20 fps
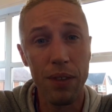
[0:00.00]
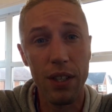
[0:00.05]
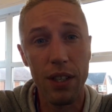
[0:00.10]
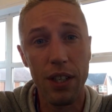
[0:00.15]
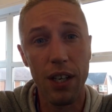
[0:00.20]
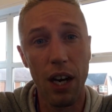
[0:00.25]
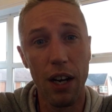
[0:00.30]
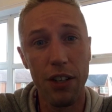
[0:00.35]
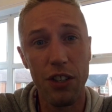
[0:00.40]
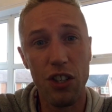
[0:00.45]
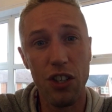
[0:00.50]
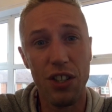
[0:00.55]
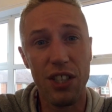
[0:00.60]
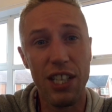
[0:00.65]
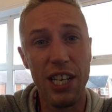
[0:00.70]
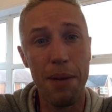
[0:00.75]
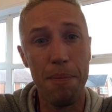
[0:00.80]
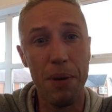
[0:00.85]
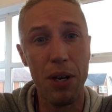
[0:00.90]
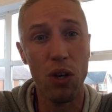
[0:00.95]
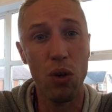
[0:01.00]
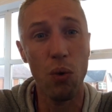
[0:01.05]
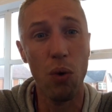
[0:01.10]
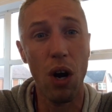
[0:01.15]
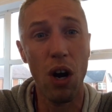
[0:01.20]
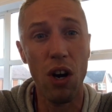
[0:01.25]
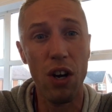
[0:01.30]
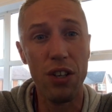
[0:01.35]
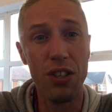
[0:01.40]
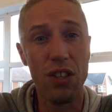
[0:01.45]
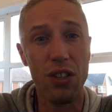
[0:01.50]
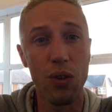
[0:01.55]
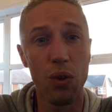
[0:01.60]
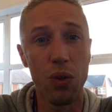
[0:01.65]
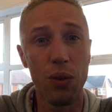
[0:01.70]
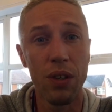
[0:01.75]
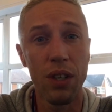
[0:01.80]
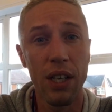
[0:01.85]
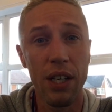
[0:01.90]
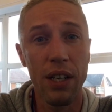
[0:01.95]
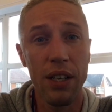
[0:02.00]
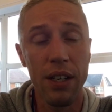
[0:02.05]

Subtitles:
You know, it's just typical Arsenal.